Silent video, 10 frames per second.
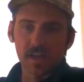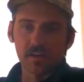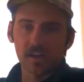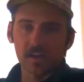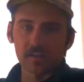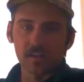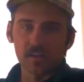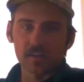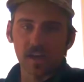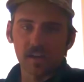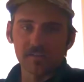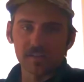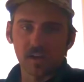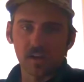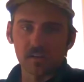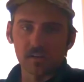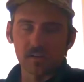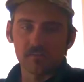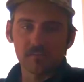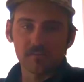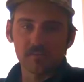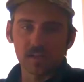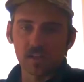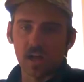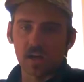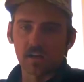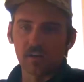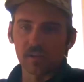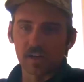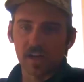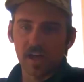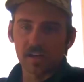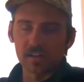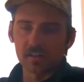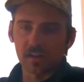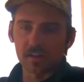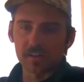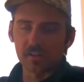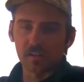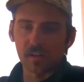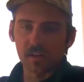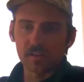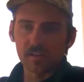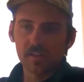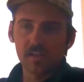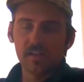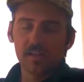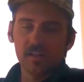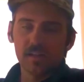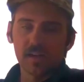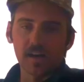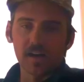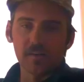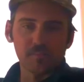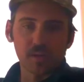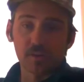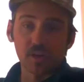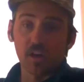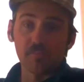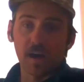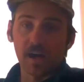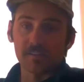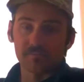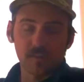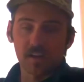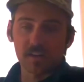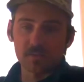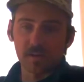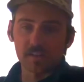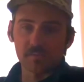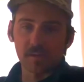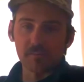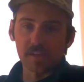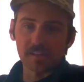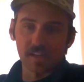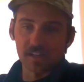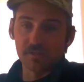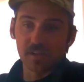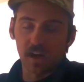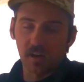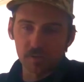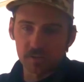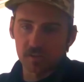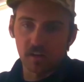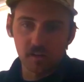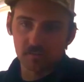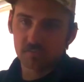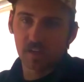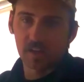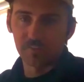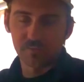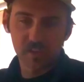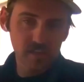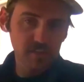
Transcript: down here. So it's kind of starting the clock over again and learning new things. Pretty much all of my hunting experience has been based out of Utah, which is all kind of